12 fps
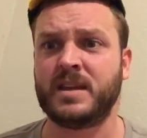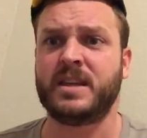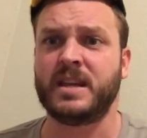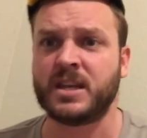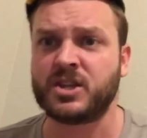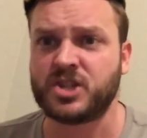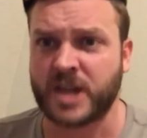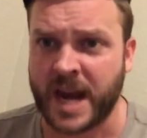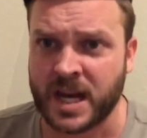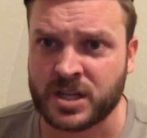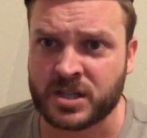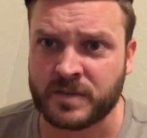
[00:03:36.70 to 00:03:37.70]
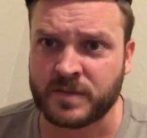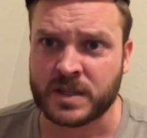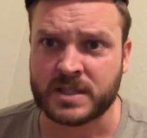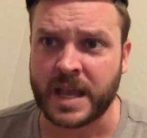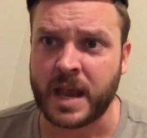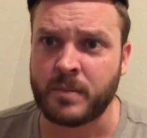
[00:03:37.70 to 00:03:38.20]
get exchanged for the
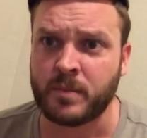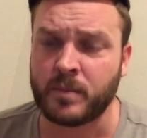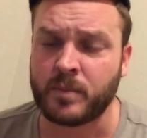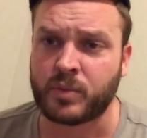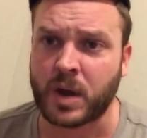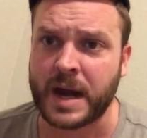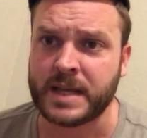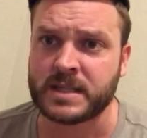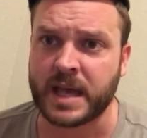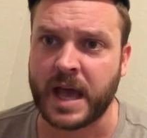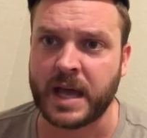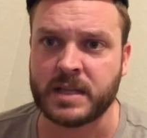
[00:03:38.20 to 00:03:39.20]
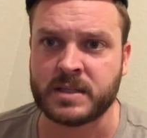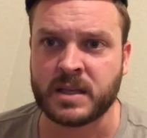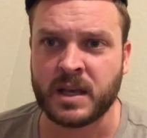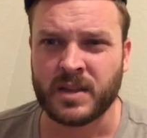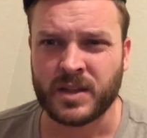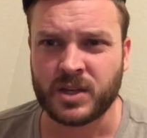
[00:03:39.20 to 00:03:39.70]
same price as
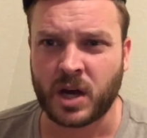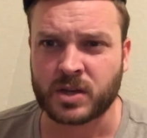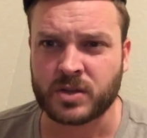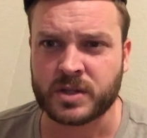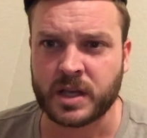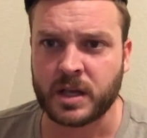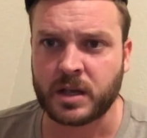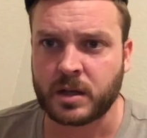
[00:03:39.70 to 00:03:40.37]
the doctor's,